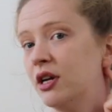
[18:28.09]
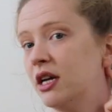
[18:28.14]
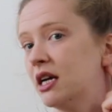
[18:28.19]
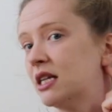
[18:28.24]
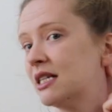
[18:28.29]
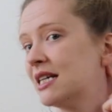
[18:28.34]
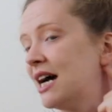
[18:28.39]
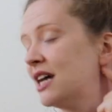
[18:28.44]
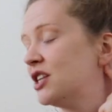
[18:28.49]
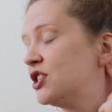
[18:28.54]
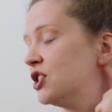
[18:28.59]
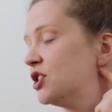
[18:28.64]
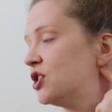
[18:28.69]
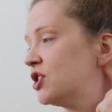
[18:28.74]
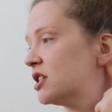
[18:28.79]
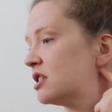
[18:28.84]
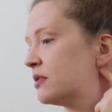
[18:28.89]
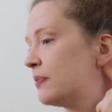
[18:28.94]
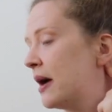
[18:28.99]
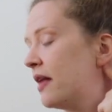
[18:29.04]
it attaches
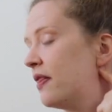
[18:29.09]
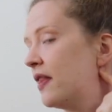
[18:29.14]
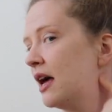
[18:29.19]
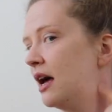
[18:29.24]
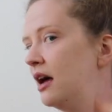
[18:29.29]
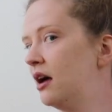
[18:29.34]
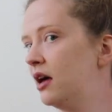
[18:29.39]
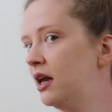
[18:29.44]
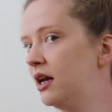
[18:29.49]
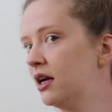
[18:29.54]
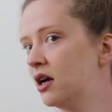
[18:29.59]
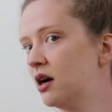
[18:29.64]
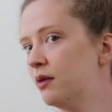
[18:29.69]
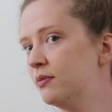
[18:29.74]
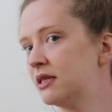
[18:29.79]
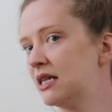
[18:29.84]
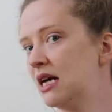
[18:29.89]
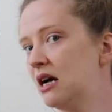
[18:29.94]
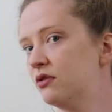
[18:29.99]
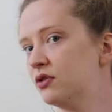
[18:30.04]
just back there and it
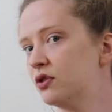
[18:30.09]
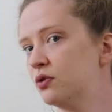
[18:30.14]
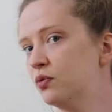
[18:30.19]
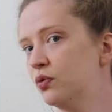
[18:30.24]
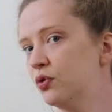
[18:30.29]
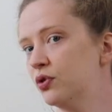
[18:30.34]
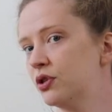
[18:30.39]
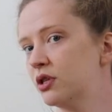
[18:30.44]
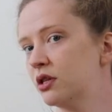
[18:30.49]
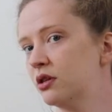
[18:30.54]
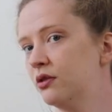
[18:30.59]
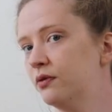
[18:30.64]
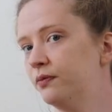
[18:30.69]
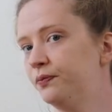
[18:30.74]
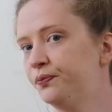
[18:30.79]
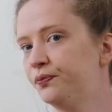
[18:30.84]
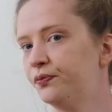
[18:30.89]
comes down towards